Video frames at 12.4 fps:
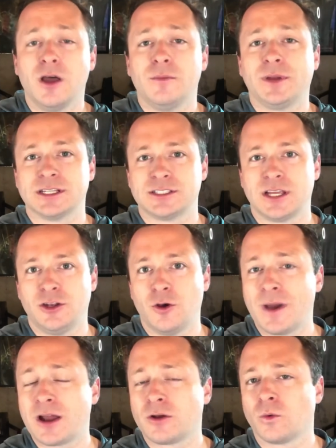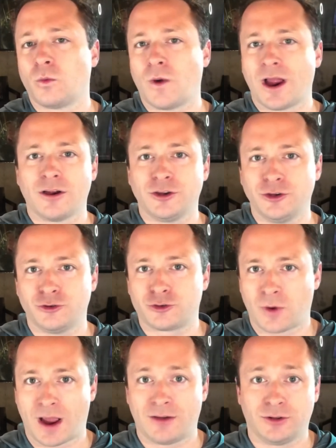Because no matter where you
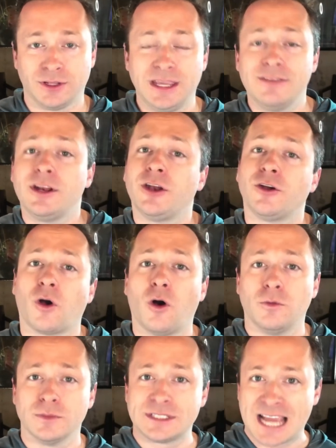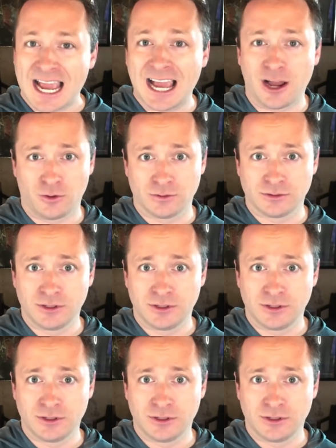travel, even in your hometown,